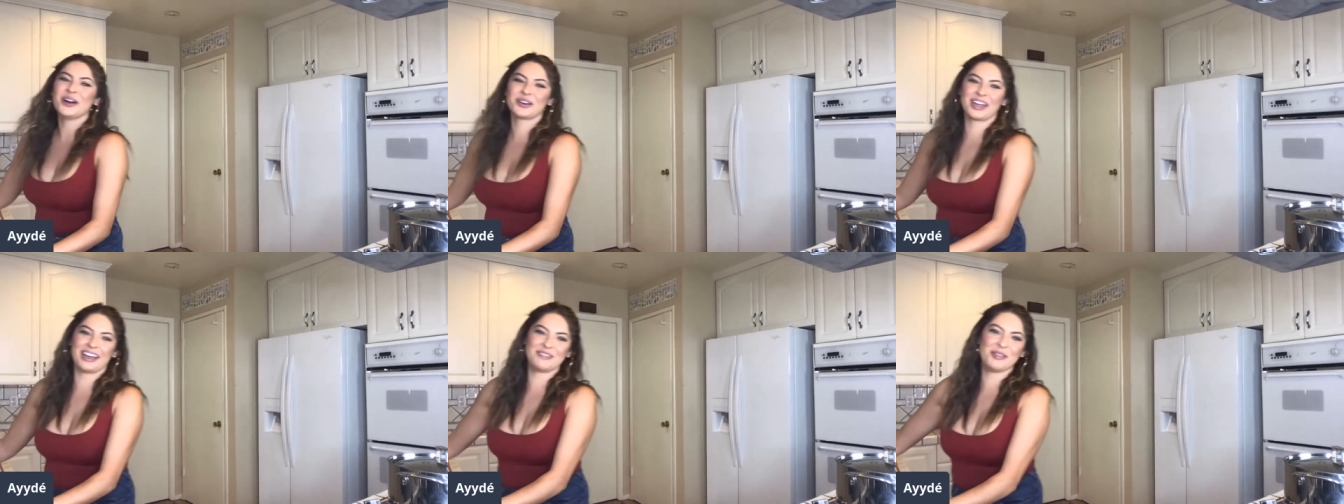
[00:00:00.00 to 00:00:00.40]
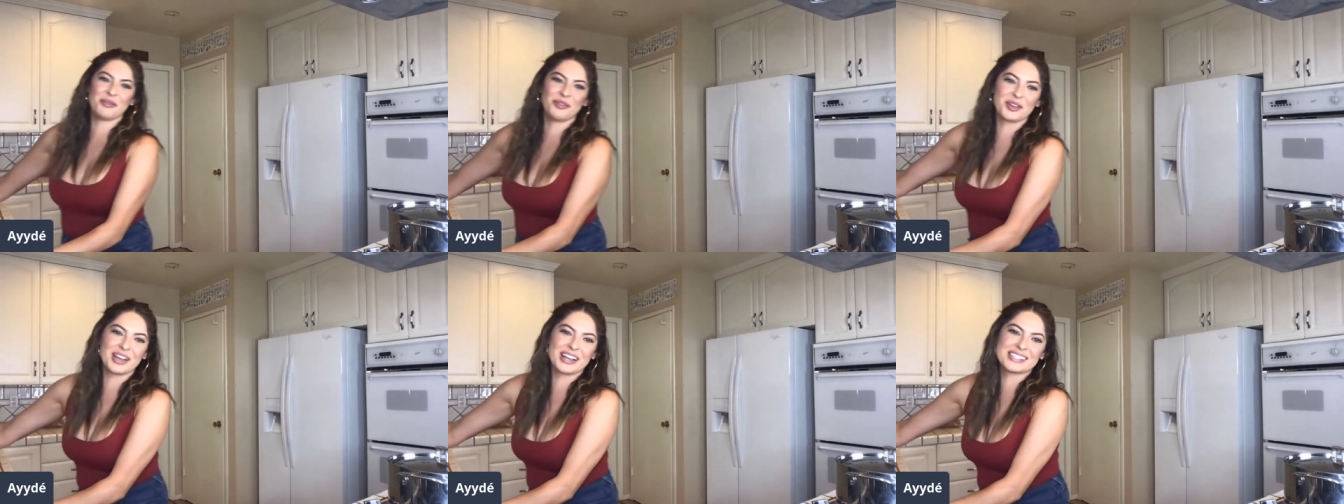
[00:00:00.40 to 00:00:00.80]
Okay,
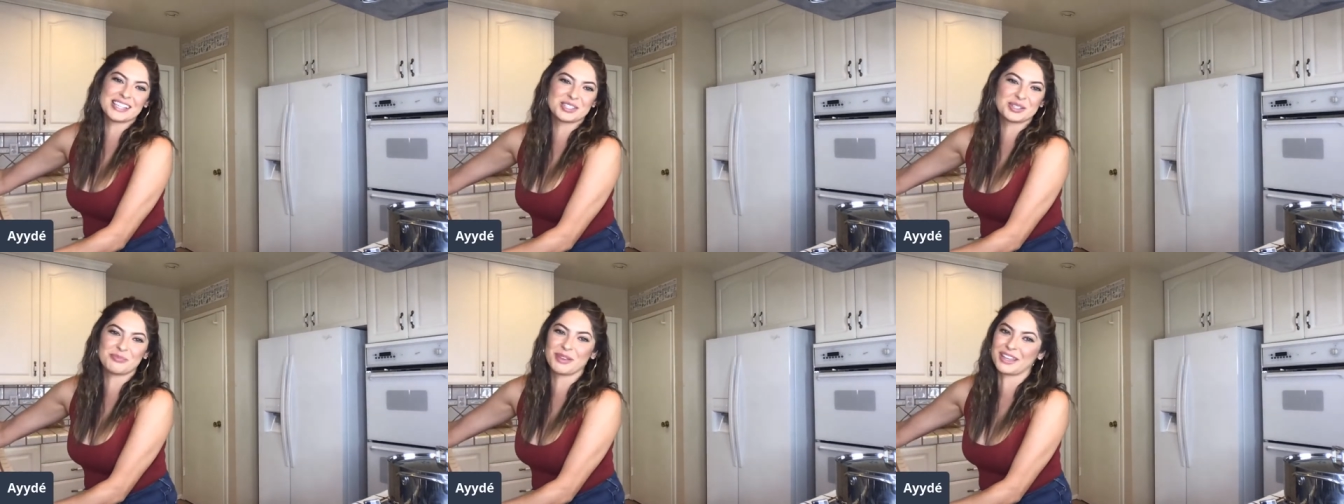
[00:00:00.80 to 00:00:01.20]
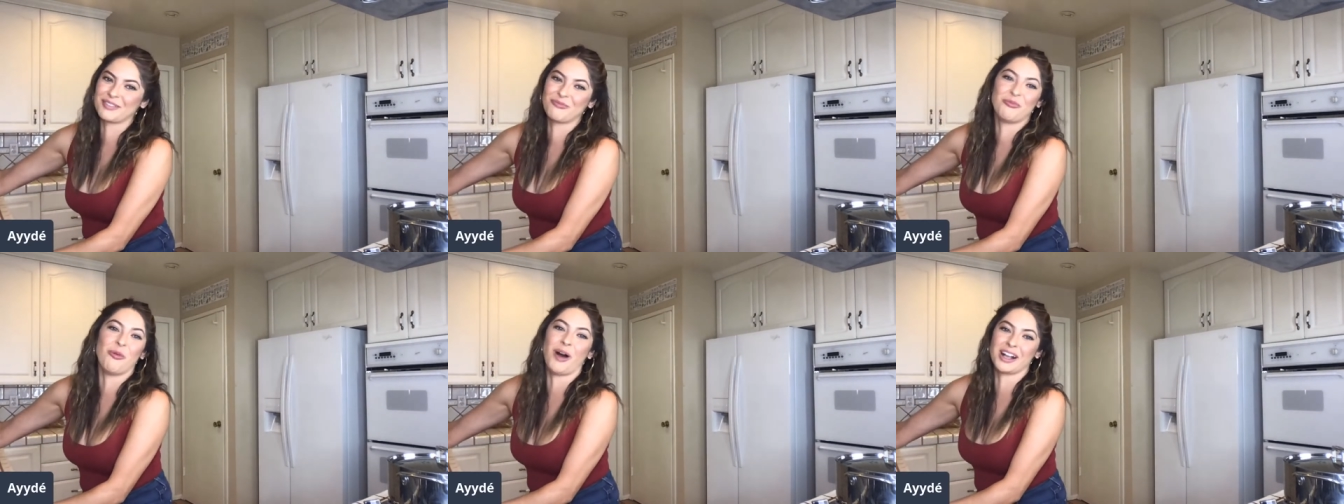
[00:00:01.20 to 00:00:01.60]
remember you guys have to
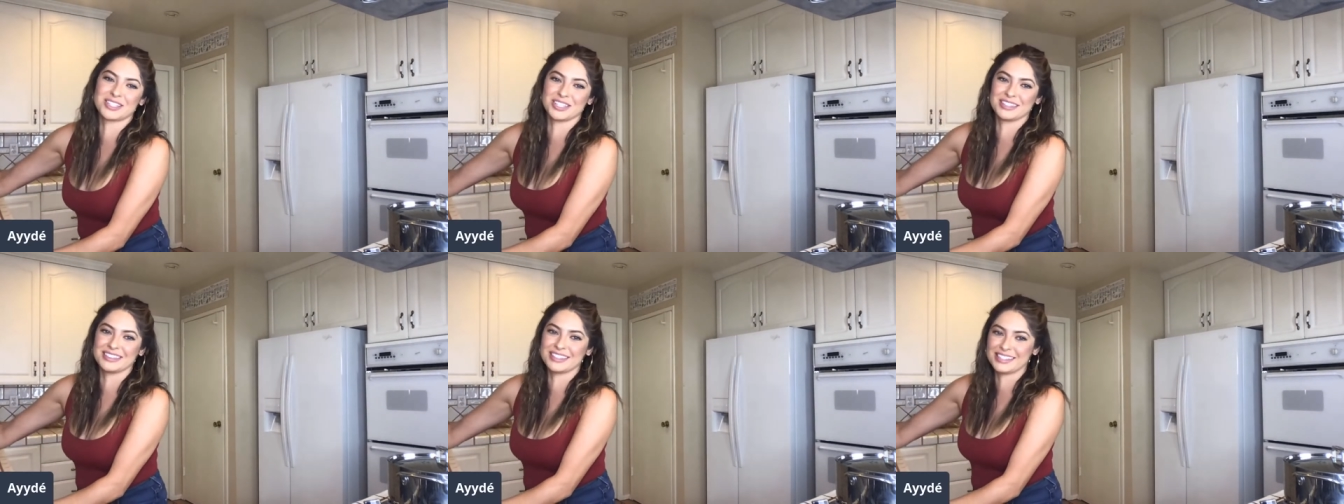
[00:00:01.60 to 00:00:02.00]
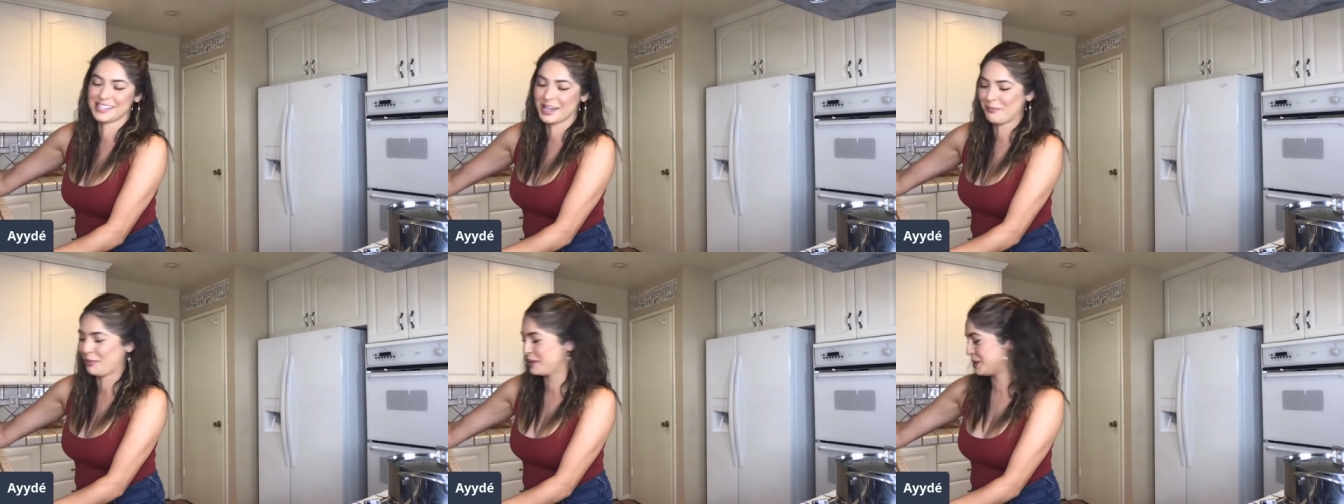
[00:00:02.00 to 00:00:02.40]
be watching
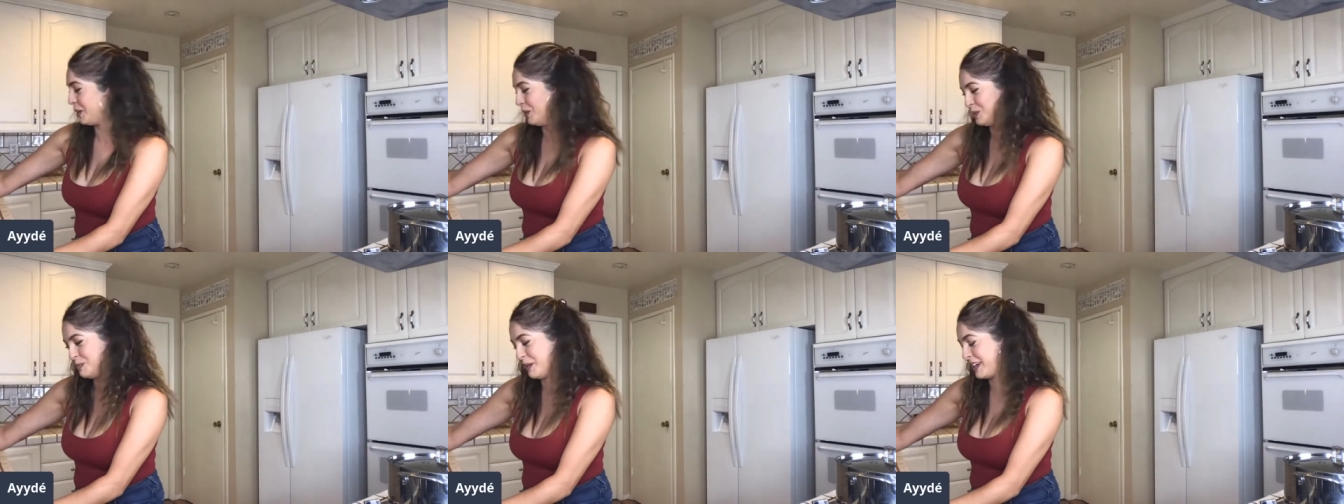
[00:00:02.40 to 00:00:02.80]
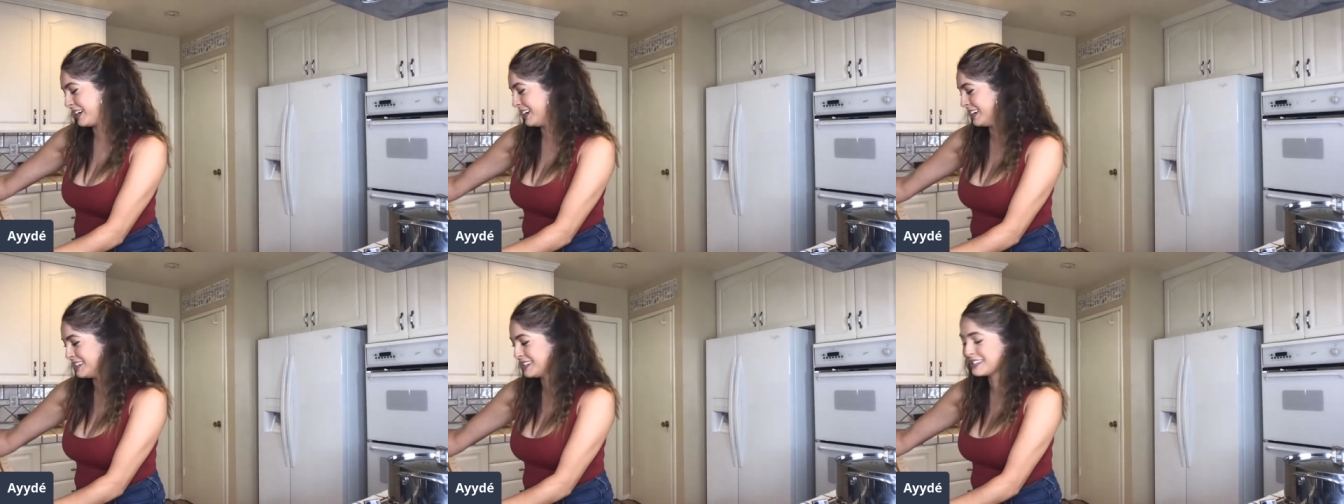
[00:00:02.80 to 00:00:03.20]
these episodes
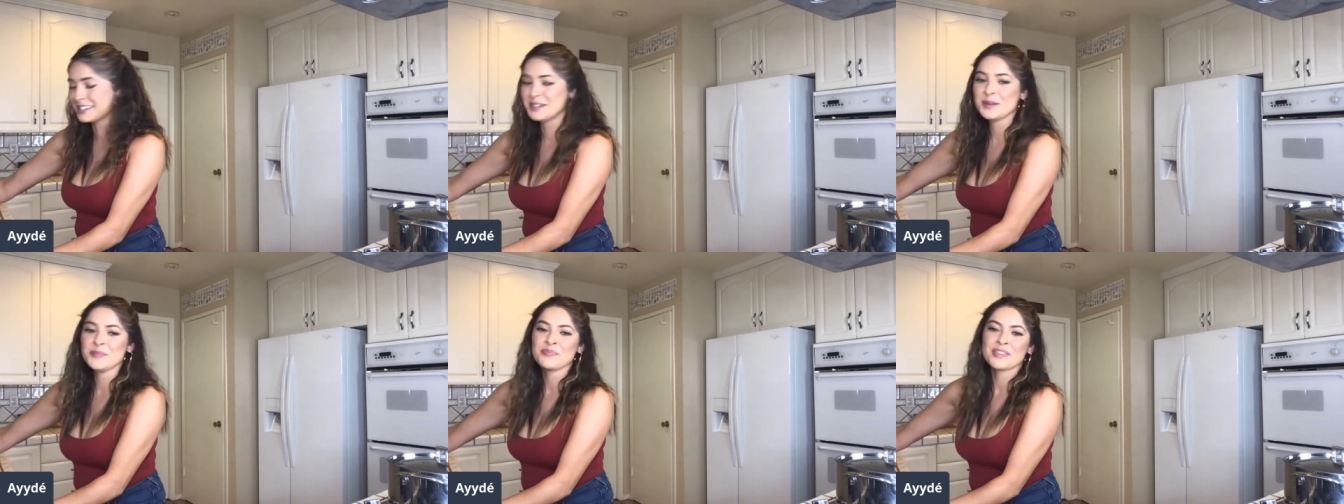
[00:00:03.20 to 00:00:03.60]
because